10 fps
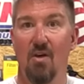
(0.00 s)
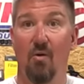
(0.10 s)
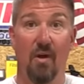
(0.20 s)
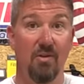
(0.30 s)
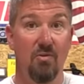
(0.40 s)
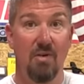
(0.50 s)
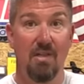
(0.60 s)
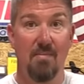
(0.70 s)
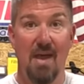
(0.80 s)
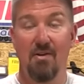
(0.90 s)
or I do
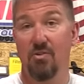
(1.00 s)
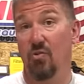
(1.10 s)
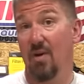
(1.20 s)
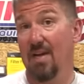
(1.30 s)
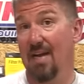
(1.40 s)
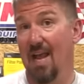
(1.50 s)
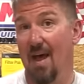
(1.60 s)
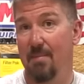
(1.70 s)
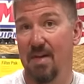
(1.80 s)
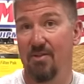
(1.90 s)
need the batteries, or I need a
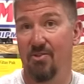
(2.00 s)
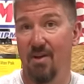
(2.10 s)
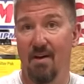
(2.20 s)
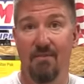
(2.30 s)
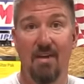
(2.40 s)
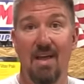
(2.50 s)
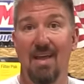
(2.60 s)
combination of,